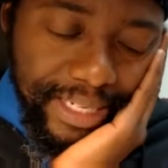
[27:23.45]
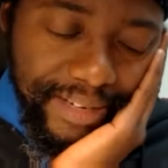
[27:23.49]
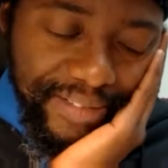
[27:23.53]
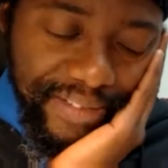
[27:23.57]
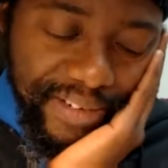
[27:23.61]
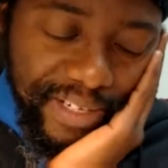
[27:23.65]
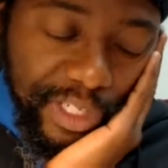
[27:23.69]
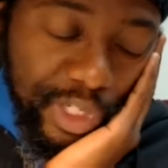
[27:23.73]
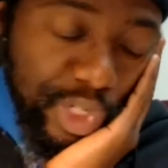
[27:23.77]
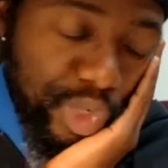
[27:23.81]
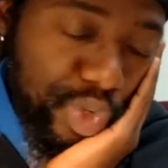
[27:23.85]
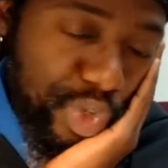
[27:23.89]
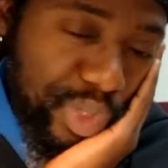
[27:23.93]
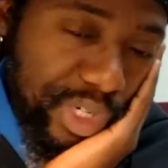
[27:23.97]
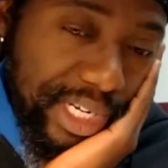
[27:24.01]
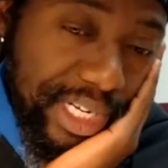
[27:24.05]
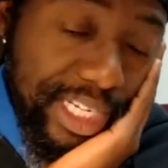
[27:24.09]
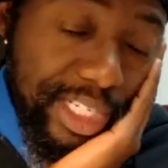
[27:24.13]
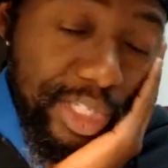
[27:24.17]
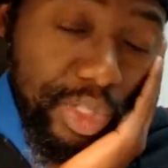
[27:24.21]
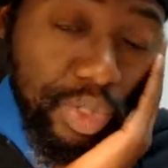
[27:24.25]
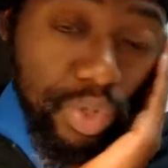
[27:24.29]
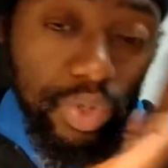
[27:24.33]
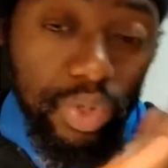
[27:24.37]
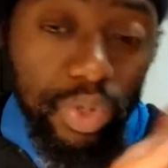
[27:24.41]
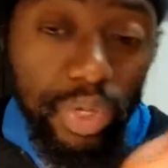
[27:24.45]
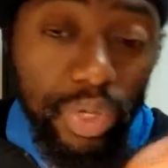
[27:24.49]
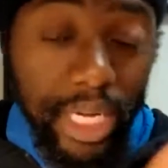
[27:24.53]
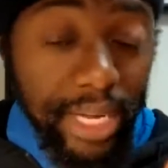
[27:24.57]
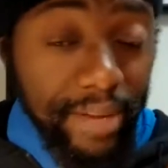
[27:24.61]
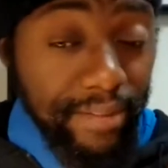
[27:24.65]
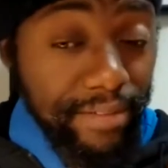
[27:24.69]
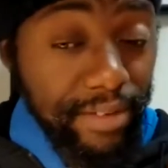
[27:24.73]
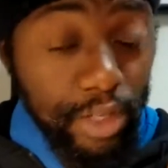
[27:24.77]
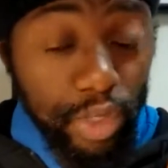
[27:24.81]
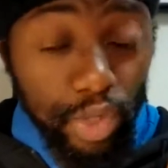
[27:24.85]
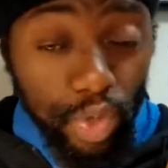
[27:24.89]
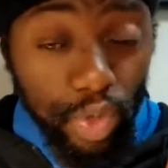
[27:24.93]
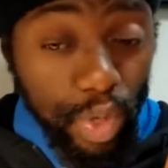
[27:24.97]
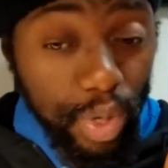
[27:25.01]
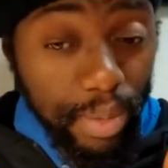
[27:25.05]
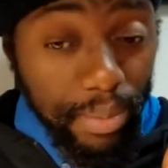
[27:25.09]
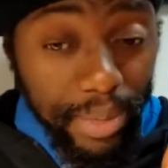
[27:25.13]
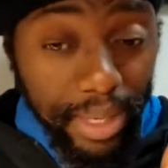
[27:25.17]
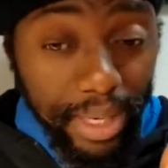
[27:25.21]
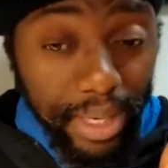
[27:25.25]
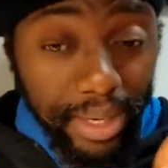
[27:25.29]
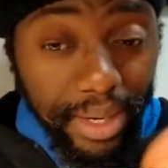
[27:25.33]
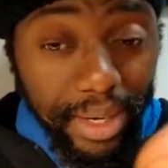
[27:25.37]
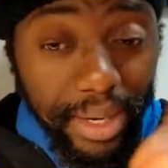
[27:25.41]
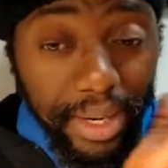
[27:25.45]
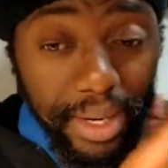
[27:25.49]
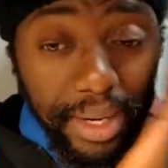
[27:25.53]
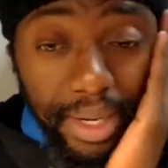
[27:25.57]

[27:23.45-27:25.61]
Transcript: different triggers to every trauma.